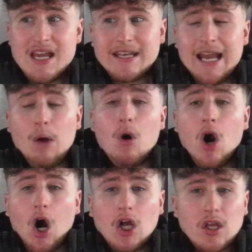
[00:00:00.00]

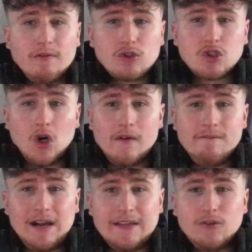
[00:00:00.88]
Now, on overall score and
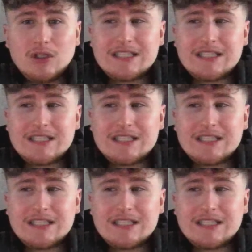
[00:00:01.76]
value for coins,